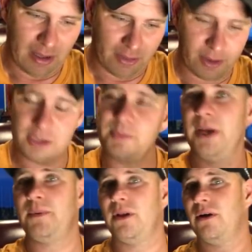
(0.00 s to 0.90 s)
There's
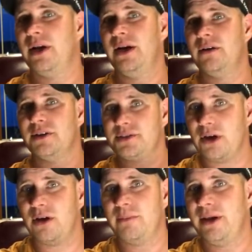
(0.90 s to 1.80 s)
people on here that's
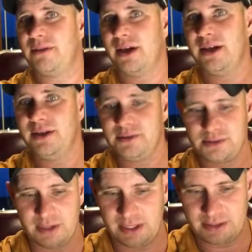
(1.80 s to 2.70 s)
taught me
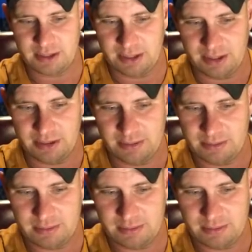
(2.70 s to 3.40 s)
things that